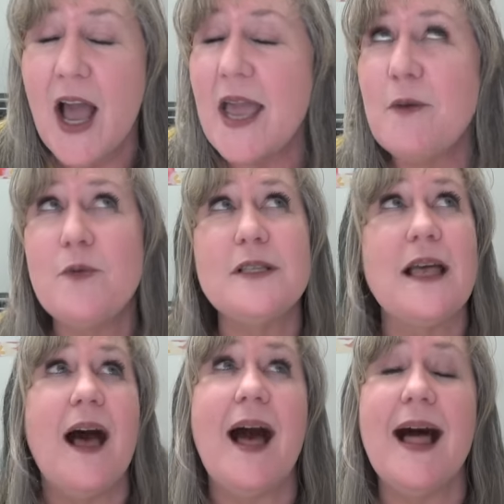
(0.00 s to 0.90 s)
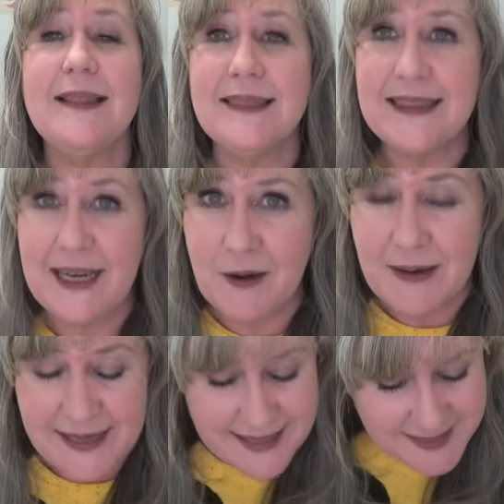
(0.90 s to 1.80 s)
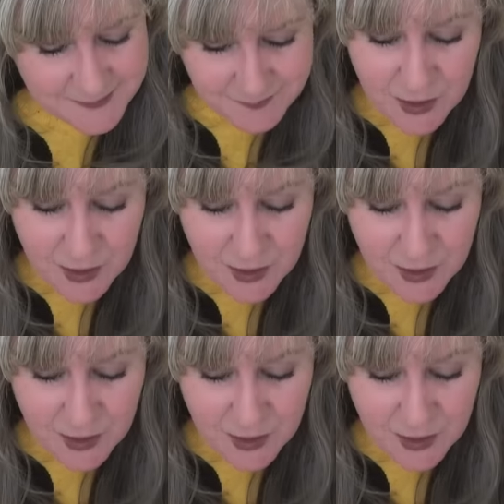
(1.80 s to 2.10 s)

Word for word: It was hilarious.